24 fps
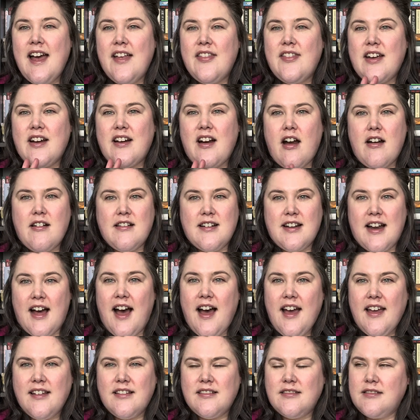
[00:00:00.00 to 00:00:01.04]
there are
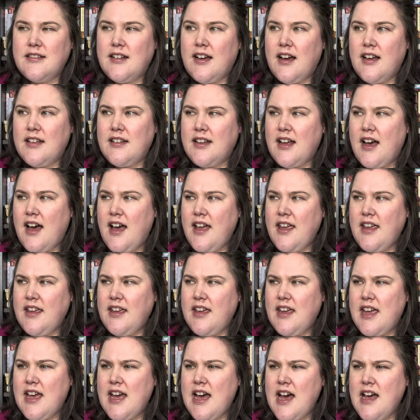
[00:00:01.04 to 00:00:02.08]
not
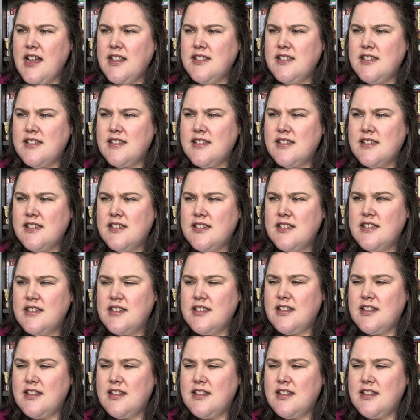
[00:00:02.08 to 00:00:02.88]
naiads,